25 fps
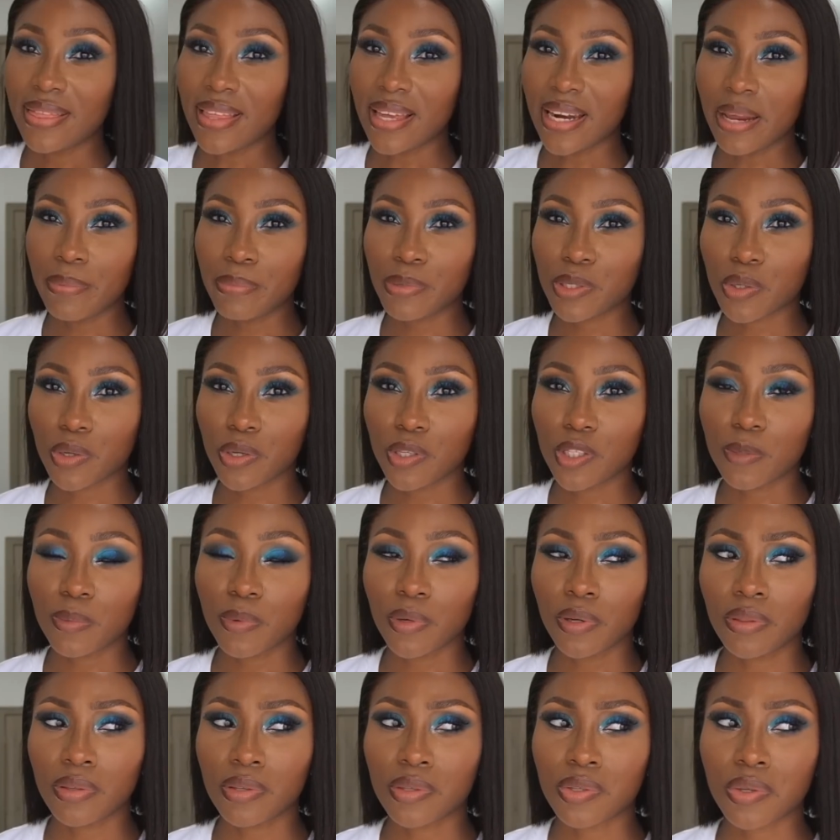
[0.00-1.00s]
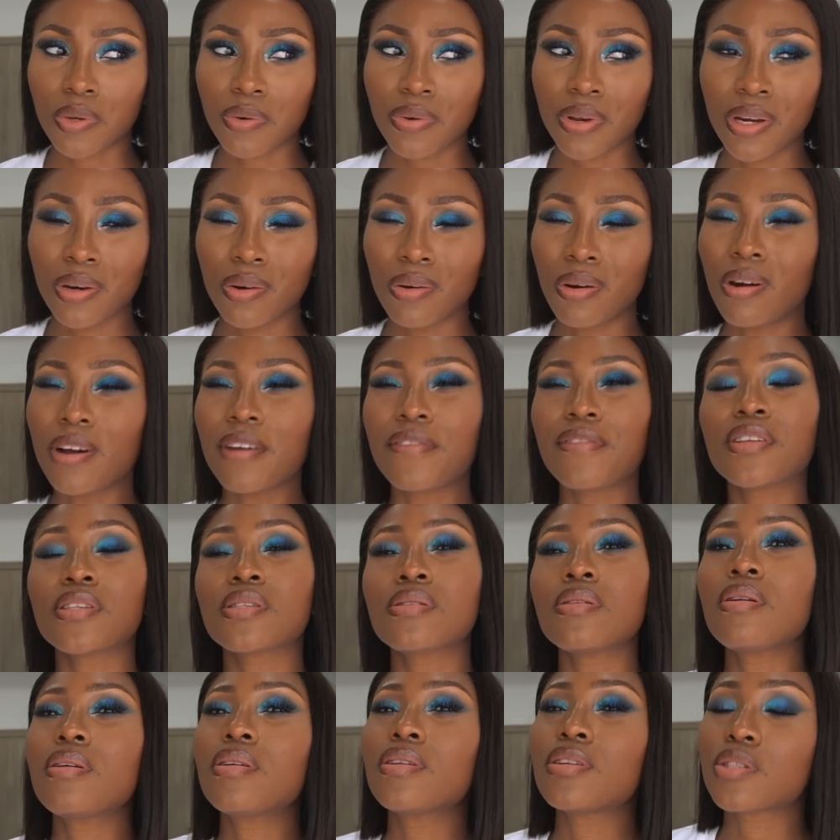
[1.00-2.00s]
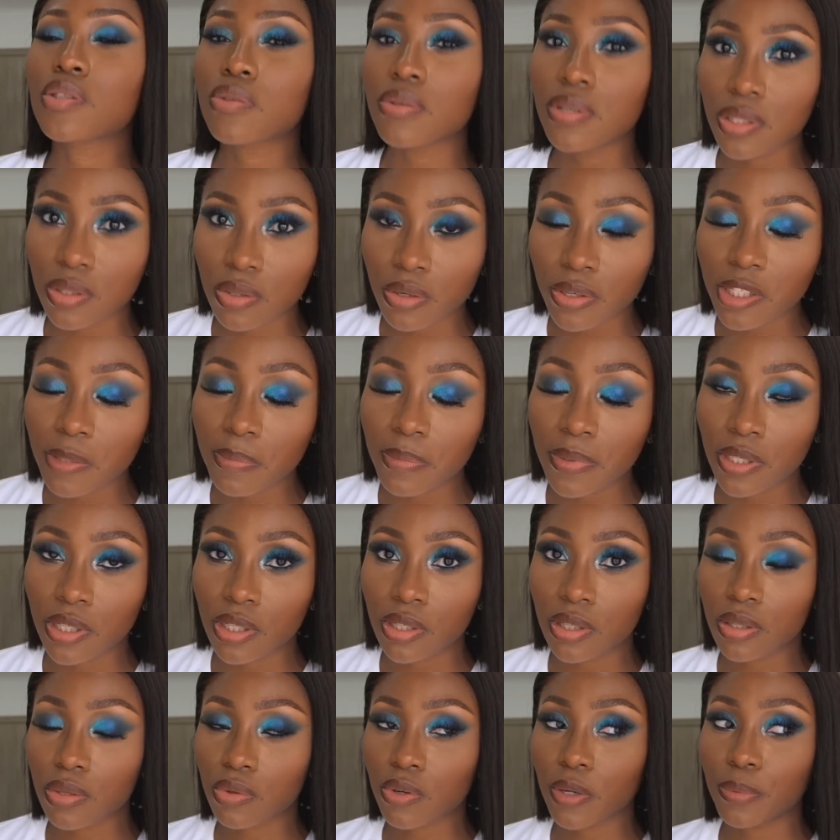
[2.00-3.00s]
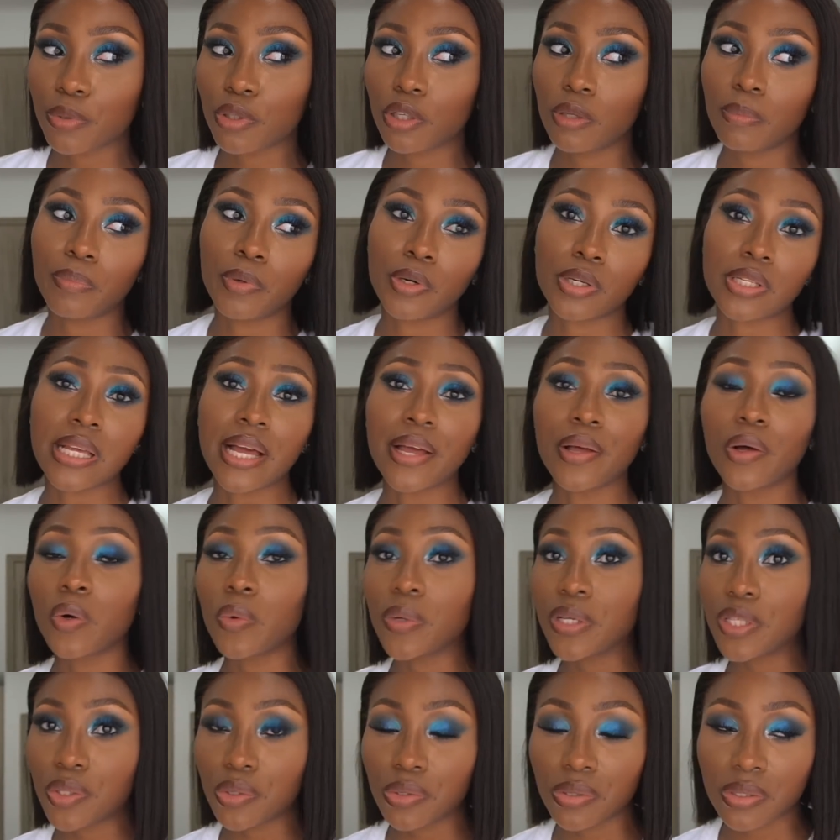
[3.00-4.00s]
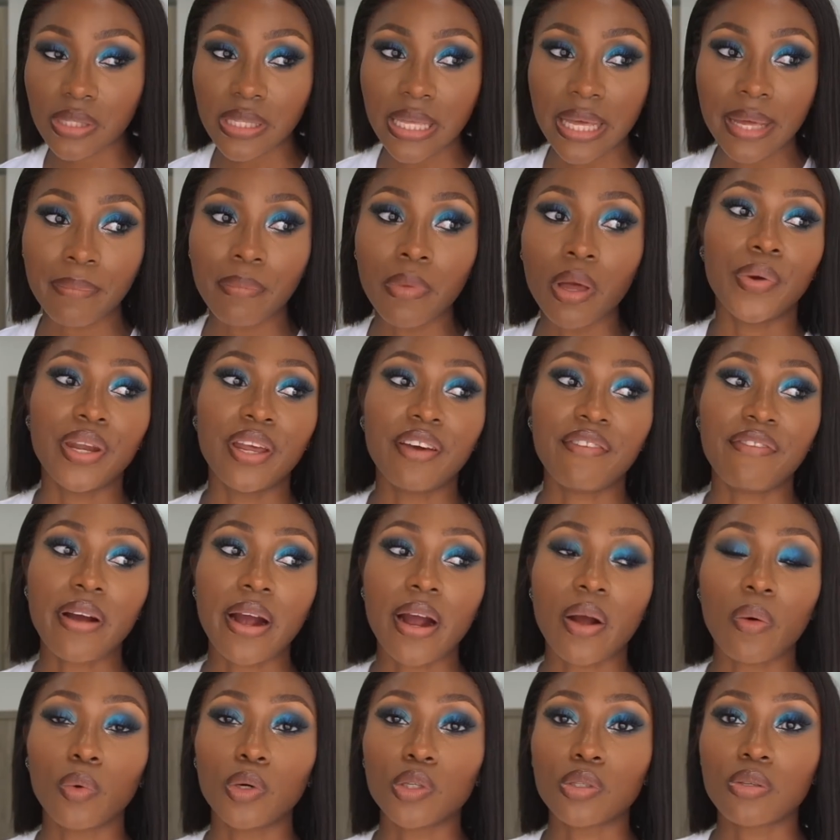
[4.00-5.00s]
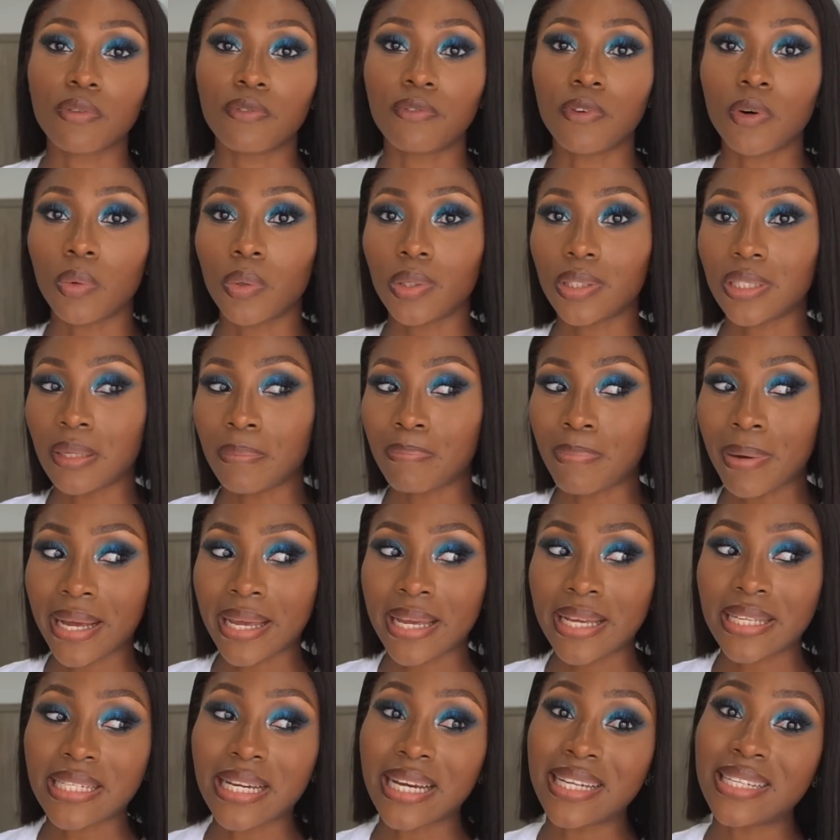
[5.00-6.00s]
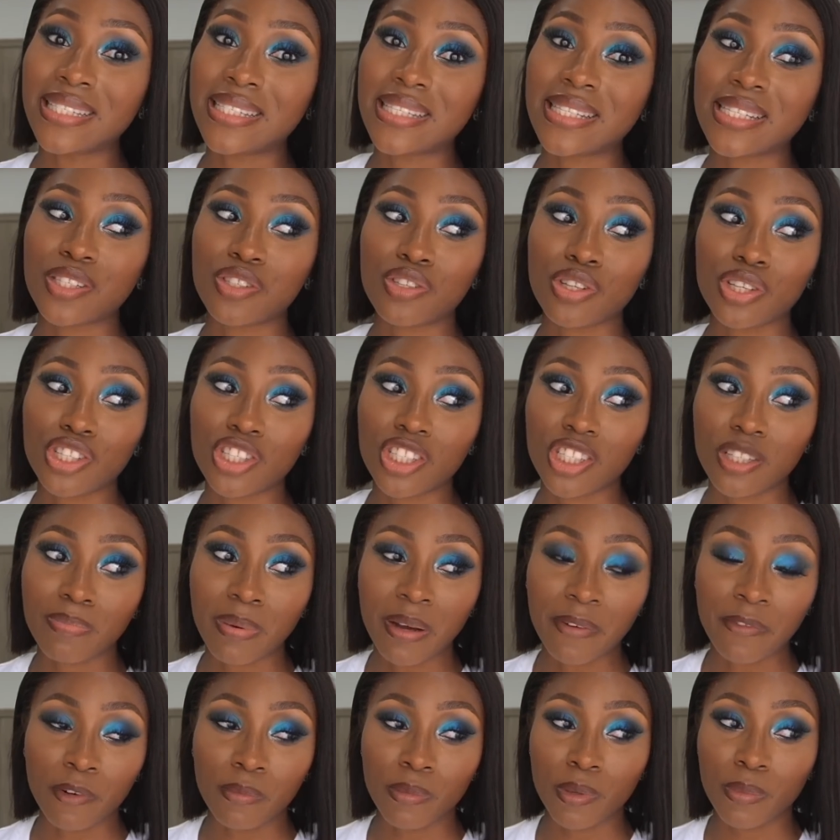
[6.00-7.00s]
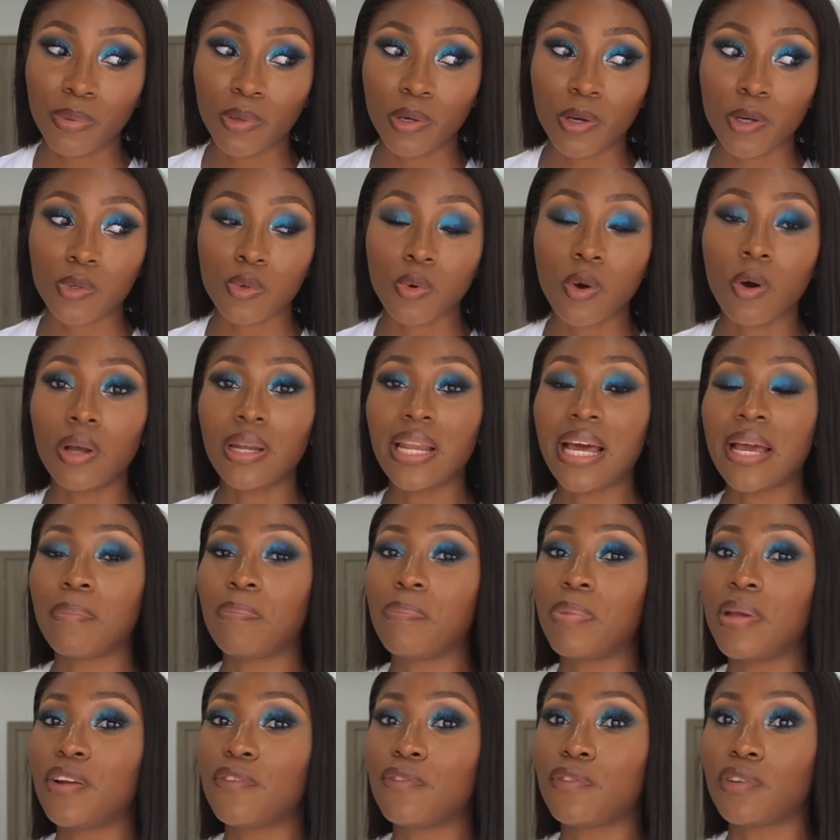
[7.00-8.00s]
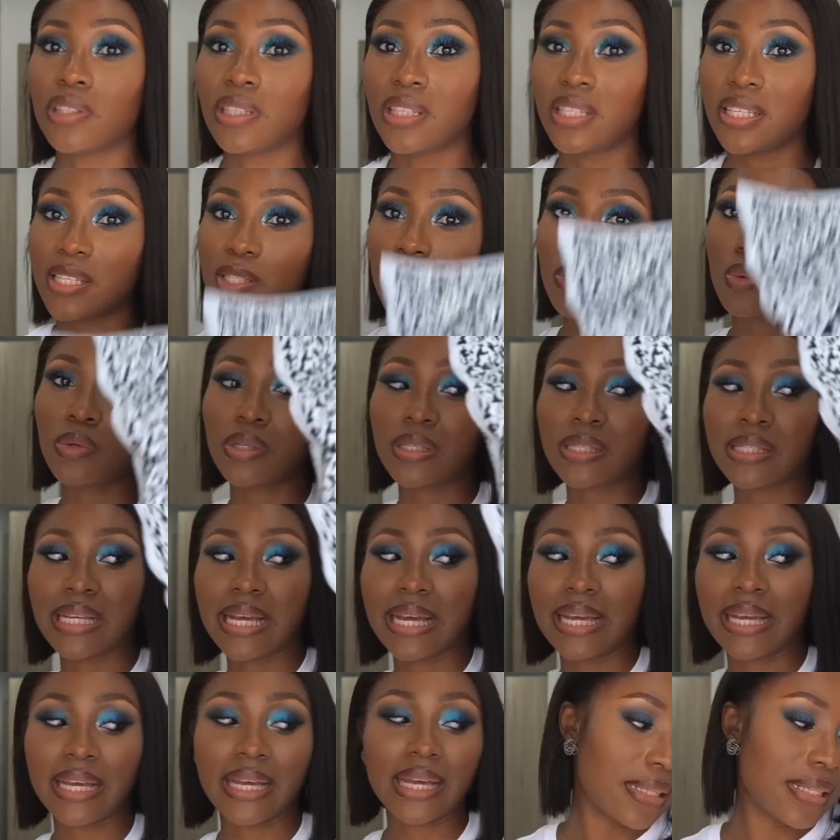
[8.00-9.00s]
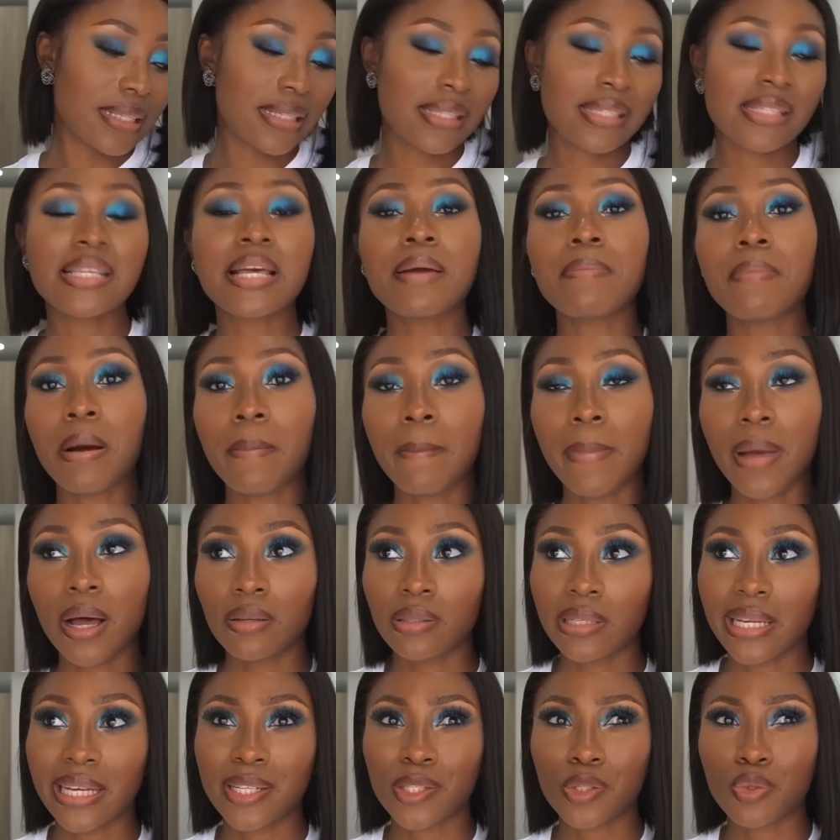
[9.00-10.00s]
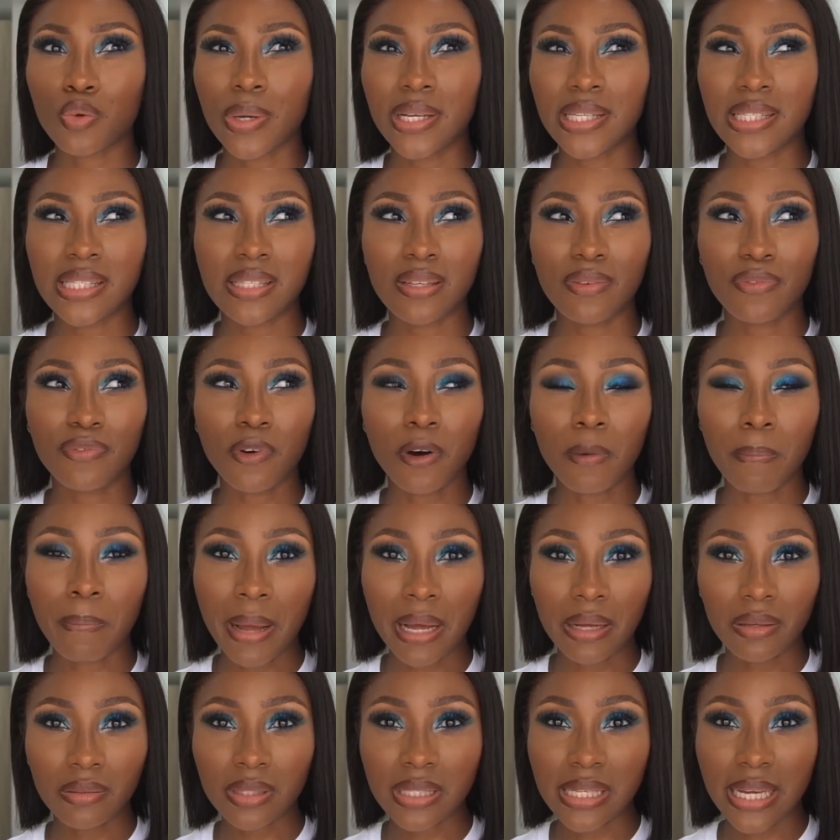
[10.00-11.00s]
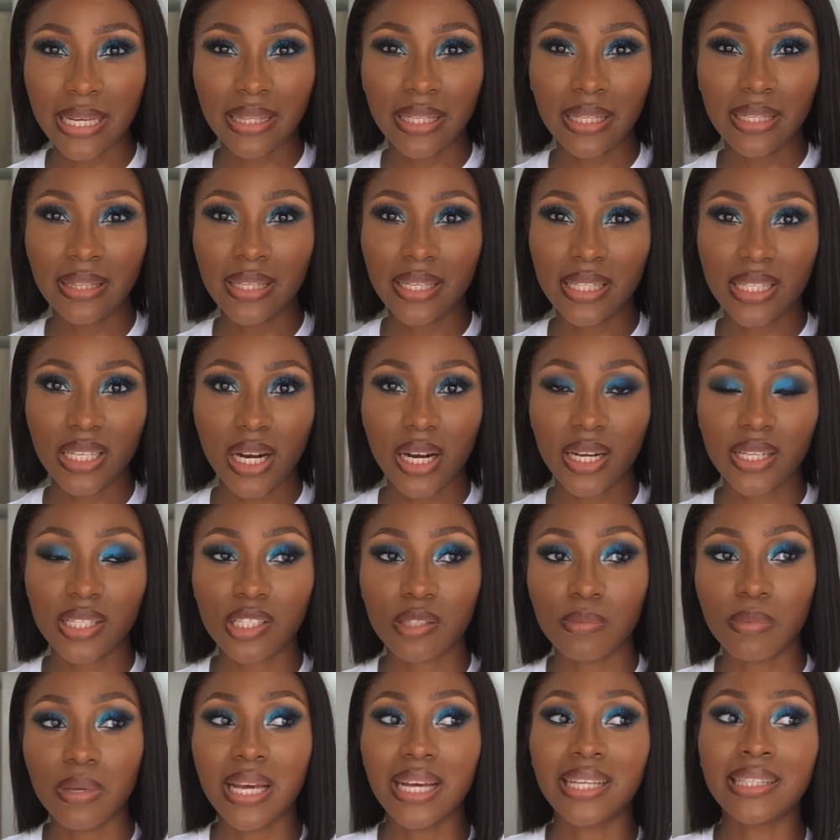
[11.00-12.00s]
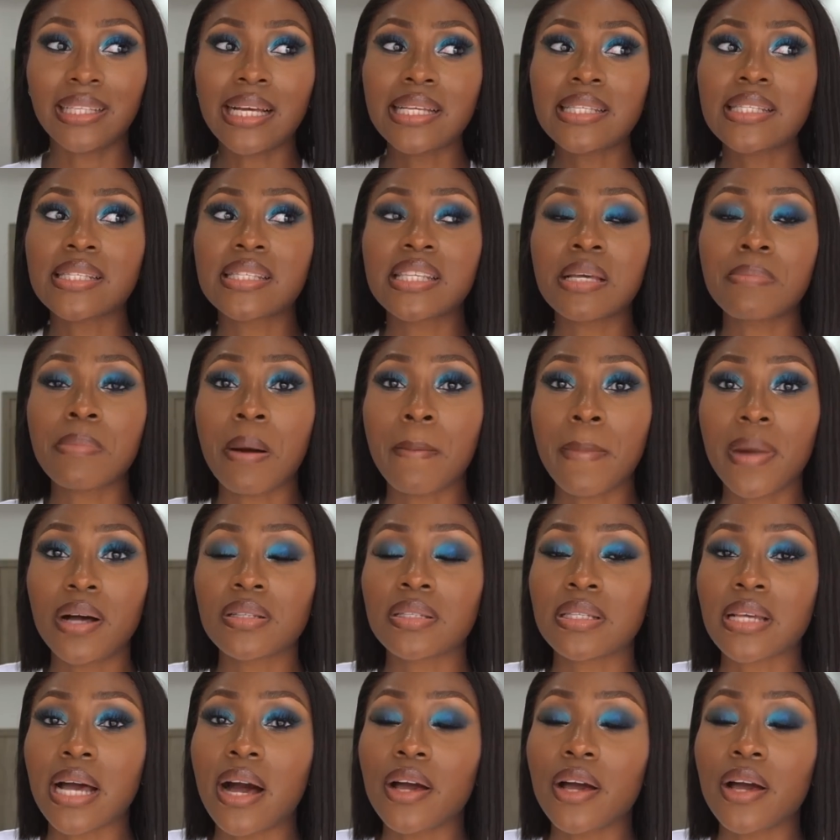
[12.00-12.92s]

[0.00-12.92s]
Their name is going to be on the screen, or if it's not on the screen, it's going to be in the description box. I always use them whenever I want to forward a package, and it is just cheaper for me because all I paid for this was like the same amount, like twenty-four pounds I think they charged me, and that's the same amount